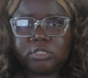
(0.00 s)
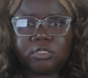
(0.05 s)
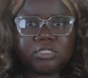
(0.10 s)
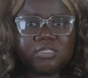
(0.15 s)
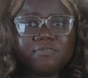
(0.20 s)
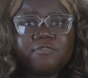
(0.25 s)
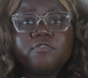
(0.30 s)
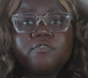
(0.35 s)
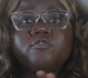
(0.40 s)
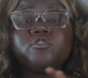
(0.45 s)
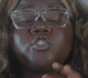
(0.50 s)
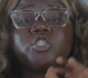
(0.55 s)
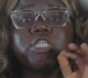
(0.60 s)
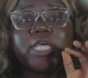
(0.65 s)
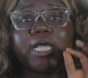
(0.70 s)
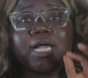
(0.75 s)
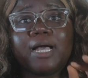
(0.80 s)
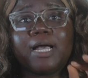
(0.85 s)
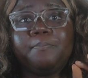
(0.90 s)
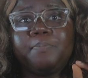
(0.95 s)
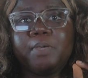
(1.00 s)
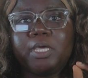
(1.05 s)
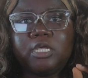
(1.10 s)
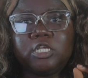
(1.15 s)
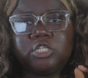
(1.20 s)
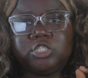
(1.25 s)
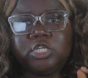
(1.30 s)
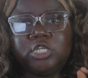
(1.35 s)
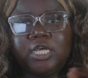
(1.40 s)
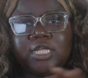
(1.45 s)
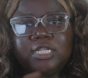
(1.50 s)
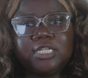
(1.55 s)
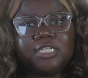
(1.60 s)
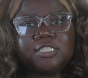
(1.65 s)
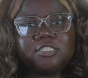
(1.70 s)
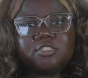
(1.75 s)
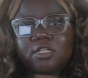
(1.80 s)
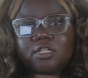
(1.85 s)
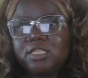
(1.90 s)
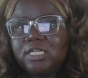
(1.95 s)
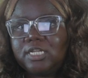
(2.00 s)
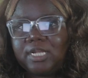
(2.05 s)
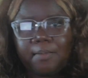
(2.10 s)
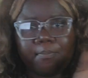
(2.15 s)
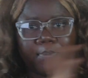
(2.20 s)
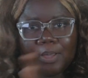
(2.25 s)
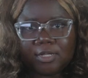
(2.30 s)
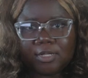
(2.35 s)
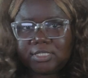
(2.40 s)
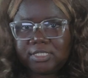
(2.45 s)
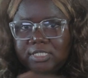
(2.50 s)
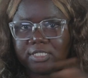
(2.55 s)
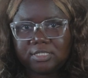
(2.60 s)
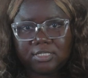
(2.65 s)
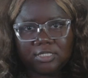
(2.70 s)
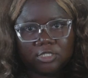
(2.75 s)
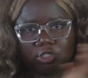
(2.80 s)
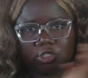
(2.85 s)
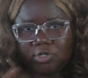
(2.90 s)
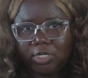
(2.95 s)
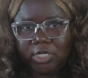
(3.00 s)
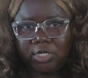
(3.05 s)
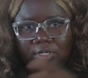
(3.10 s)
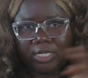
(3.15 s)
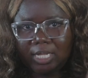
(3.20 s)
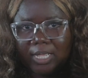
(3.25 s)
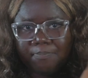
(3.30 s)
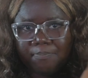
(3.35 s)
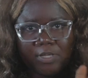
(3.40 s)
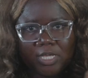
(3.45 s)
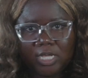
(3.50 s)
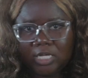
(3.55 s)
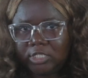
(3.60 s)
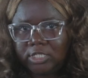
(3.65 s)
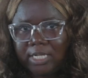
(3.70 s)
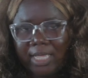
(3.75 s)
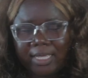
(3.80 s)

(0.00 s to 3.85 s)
Because if you even check her page, there's nothing about this the trade on her page.